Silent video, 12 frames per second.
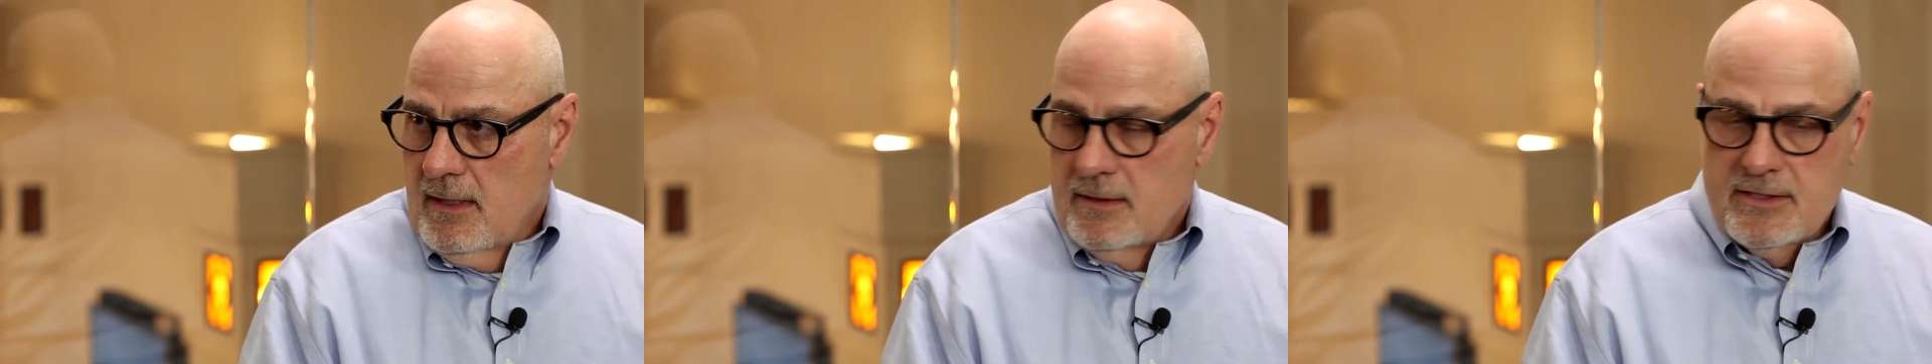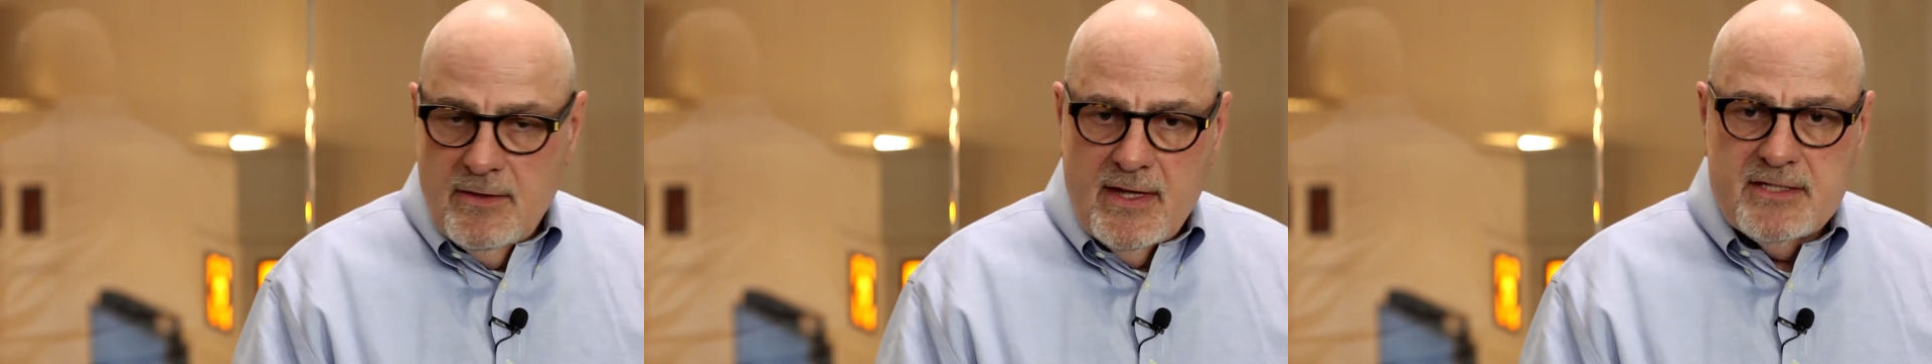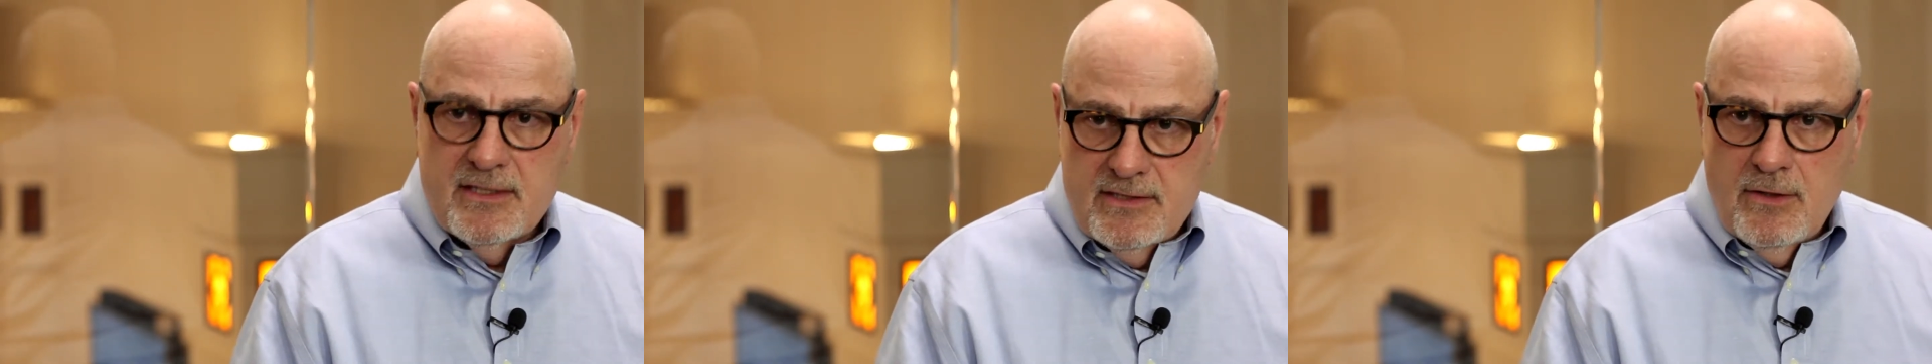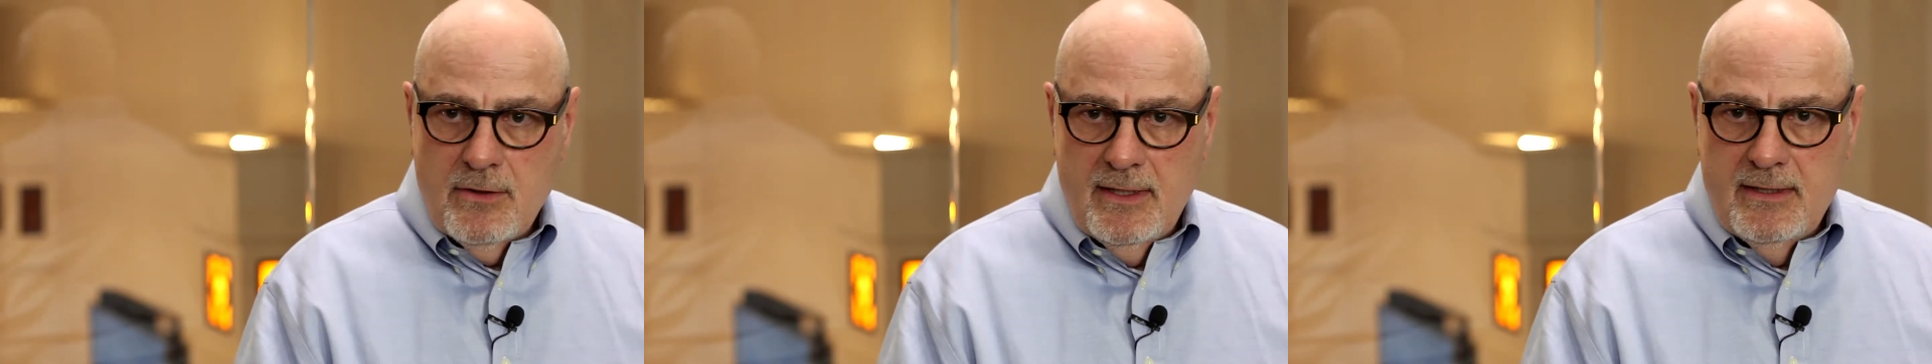So that's a
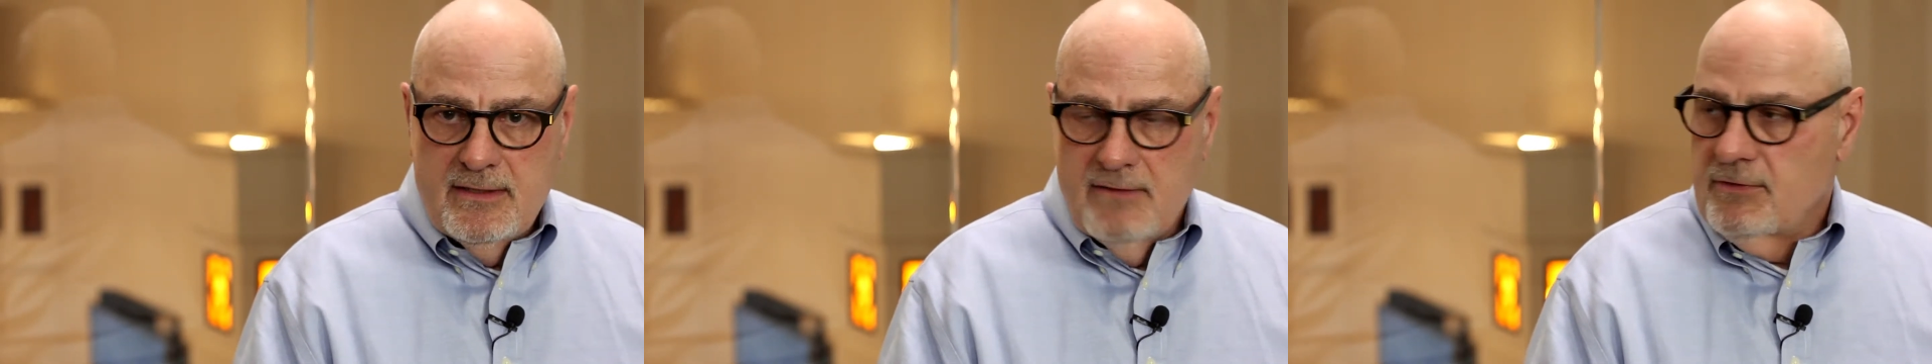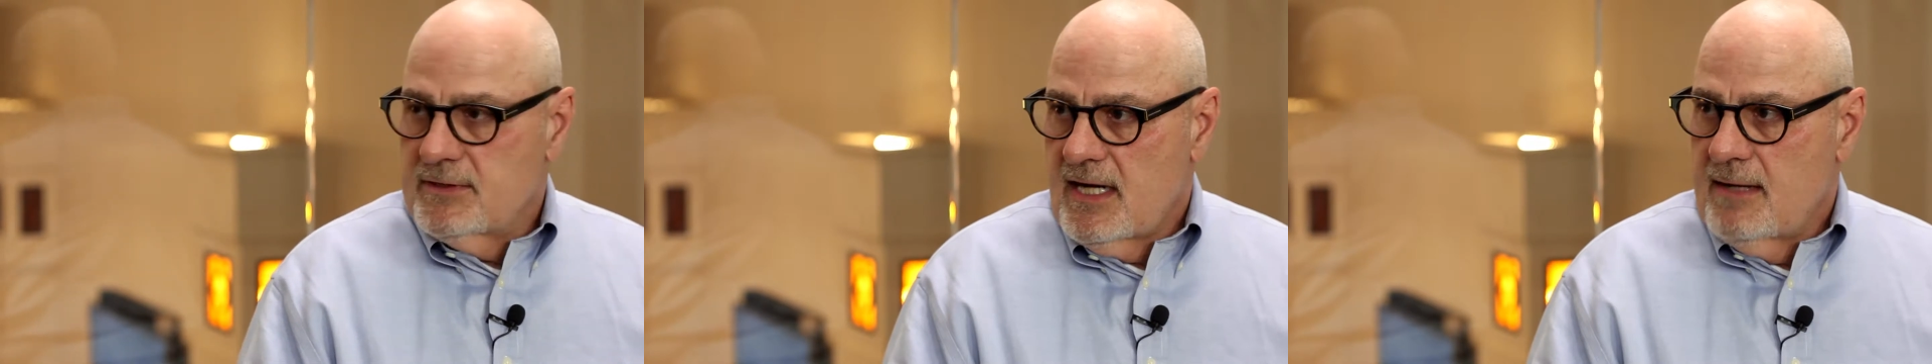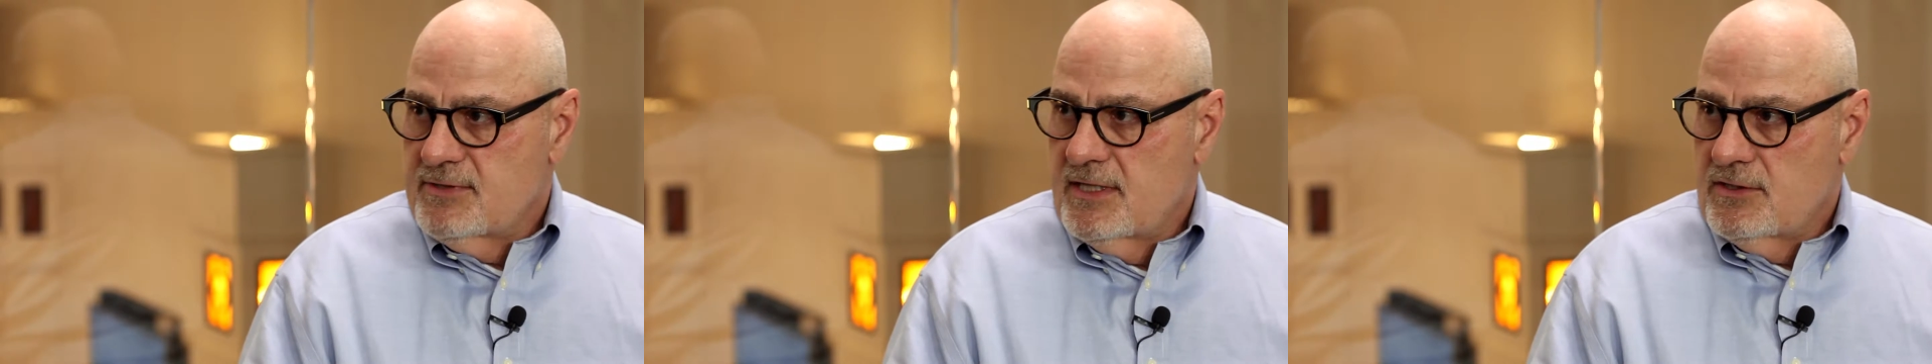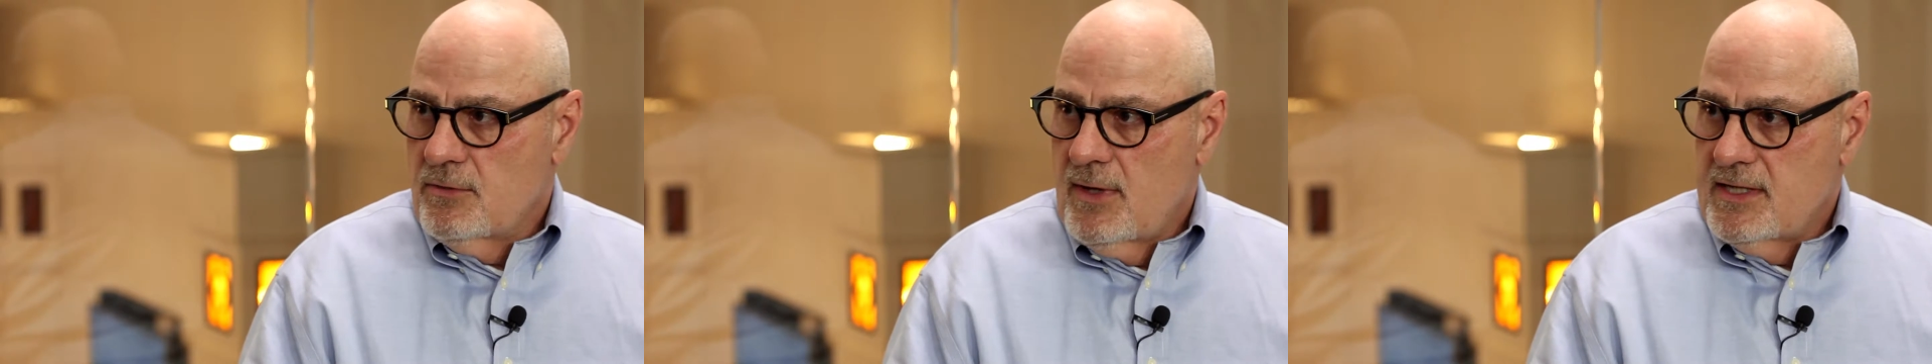totally different type
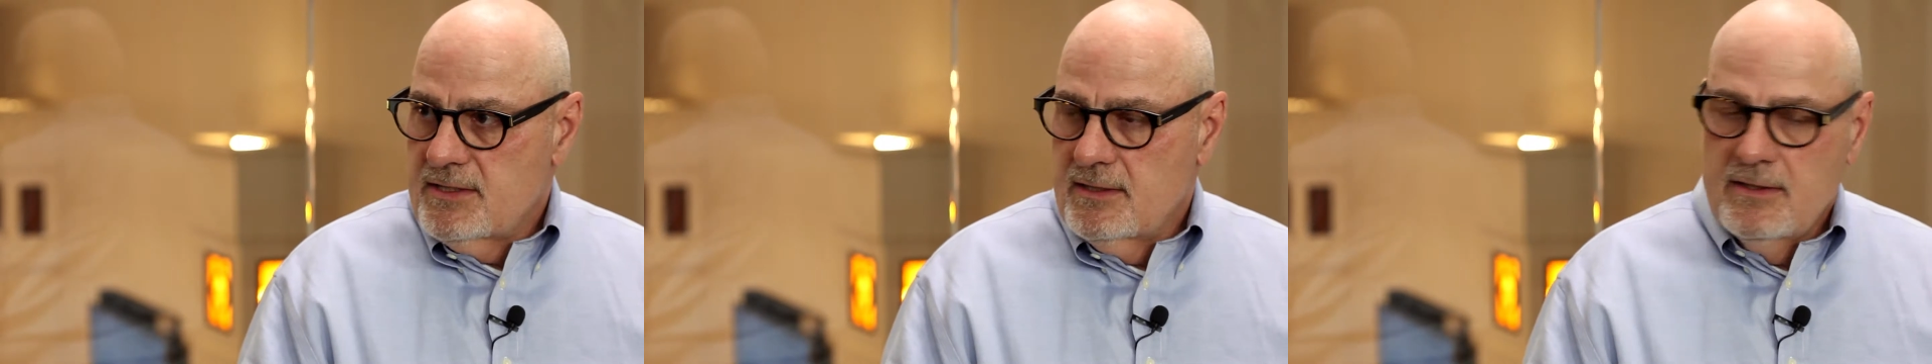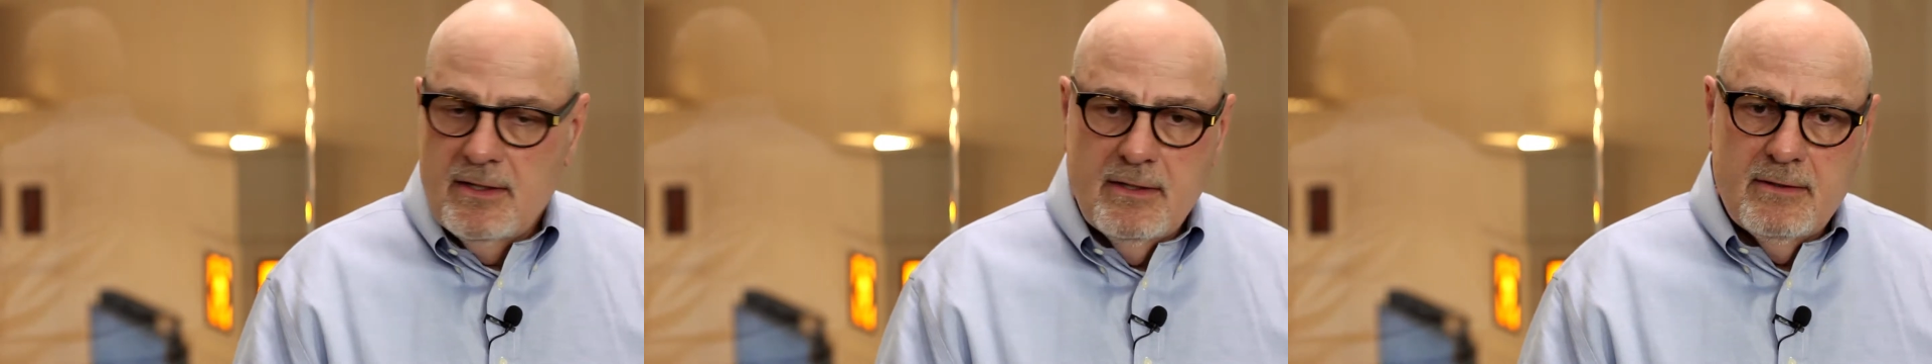situation.